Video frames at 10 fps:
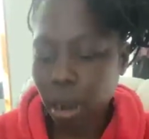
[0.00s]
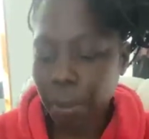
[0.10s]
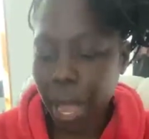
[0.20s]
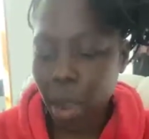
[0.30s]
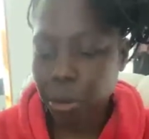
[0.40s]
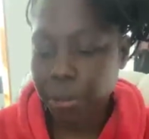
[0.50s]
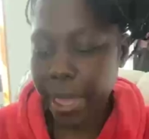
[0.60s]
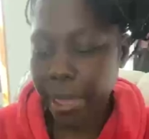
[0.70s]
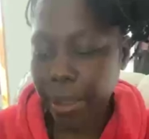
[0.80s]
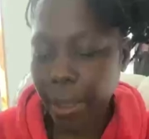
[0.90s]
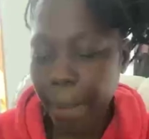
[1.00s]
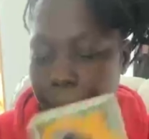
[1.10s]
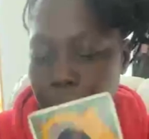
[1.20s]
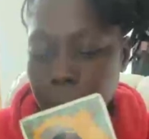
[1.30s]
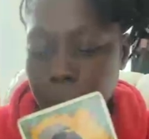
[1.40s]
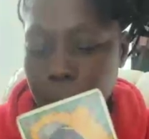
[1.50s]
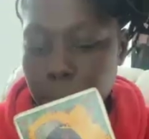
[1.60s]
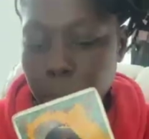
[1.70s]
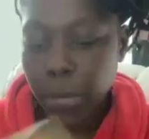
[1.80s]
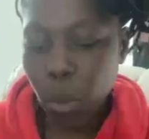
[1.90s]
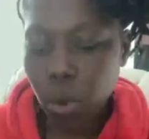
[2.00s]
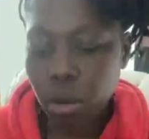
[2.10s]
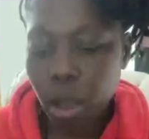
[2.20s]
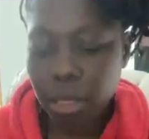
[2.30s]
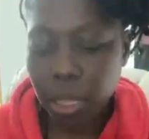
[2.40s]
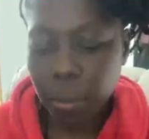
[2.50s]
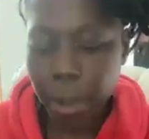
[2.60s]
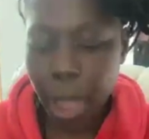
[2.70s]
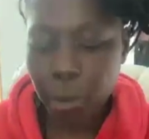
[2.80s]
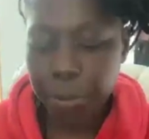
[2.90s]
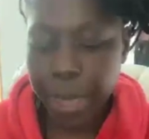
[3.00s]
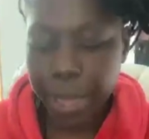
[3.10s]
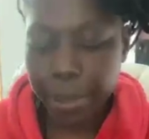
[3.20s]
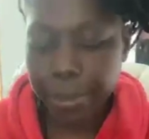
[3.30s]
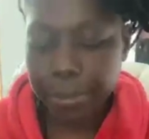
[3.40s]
our power back. We're calling our power back.